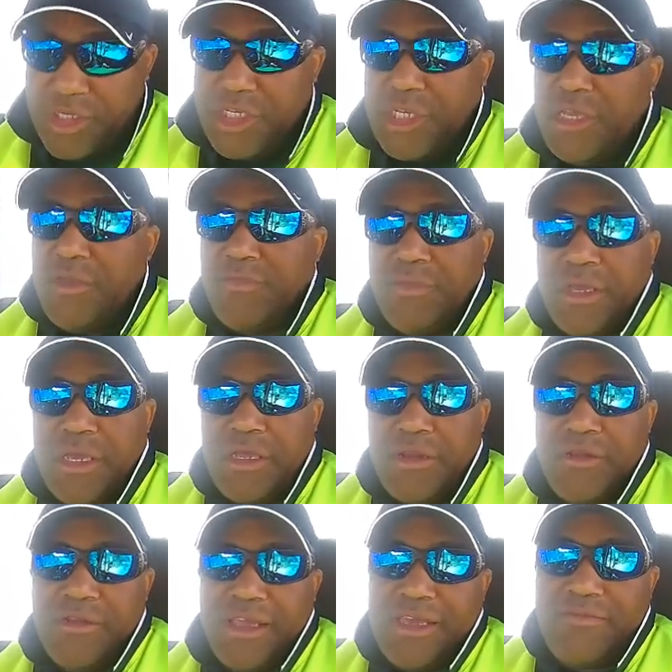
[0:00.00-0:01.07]
cheap, man.
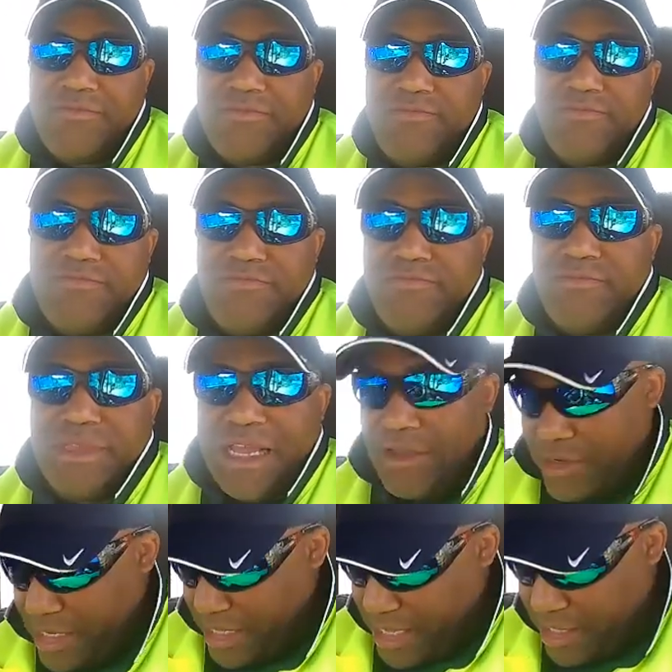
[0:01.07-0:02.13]
They're like I, know,
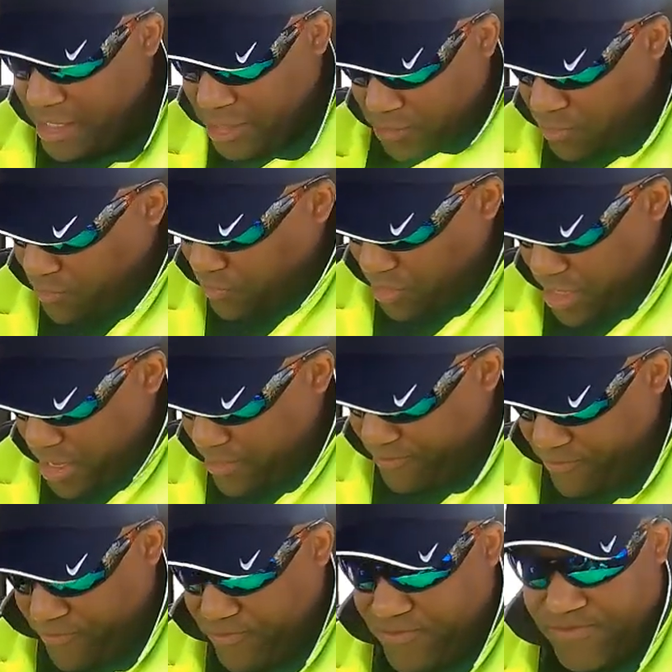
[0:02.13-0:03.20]
I got this one for like,
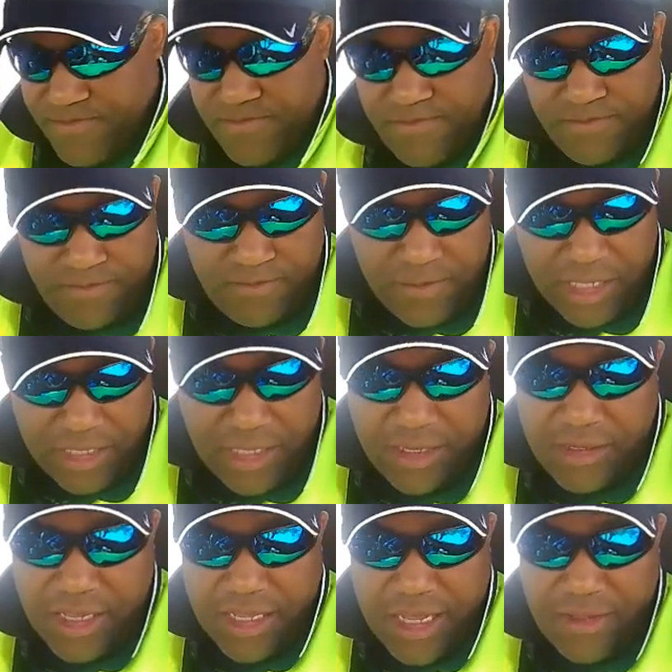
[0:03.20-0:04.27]
I
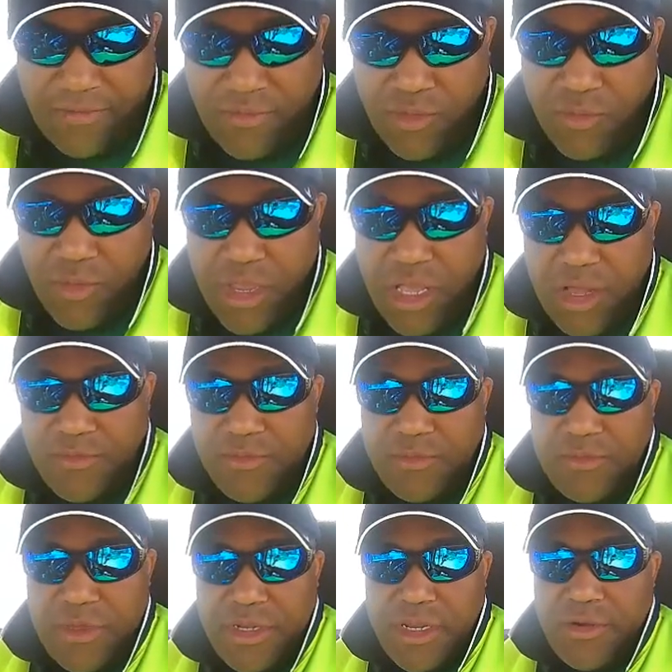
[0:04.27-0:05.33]
think I got three of
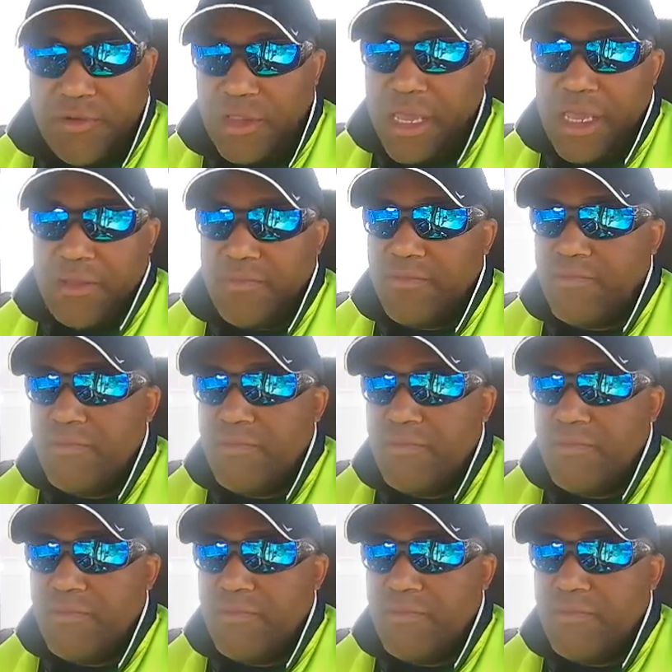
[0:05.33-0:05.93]
them, and they were like